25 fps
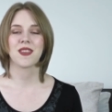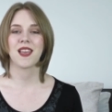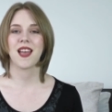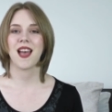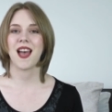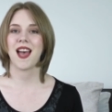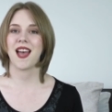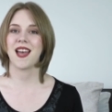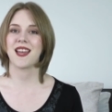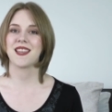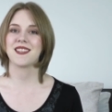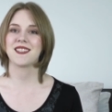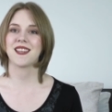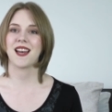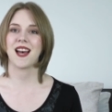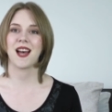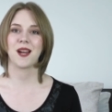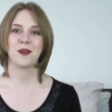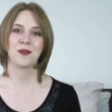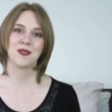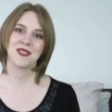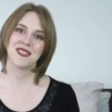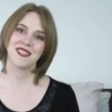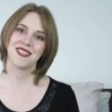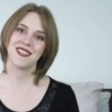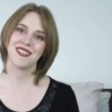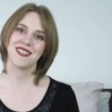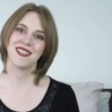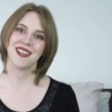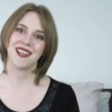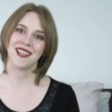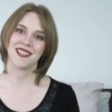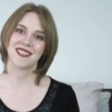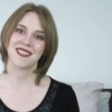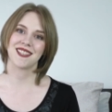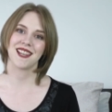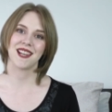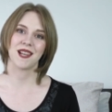and I will see you
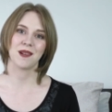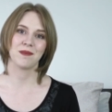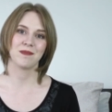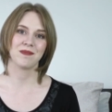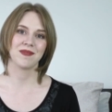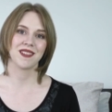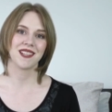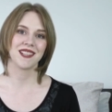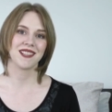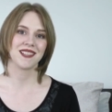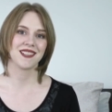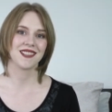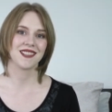next time.